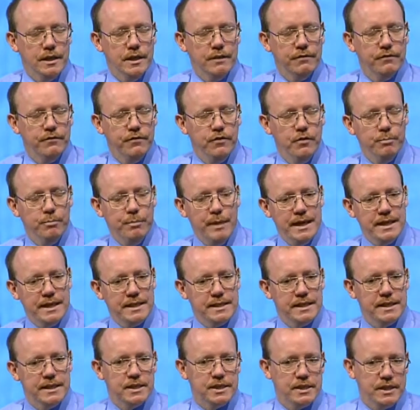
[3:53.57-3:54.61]
enough of a
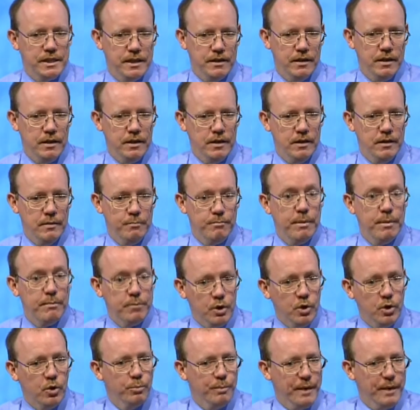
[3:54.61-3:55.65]
basis, uh,
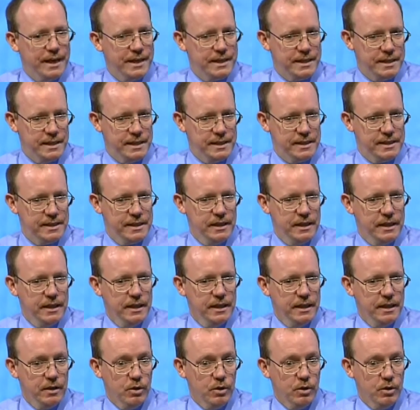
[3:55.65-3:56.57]
biblical basis,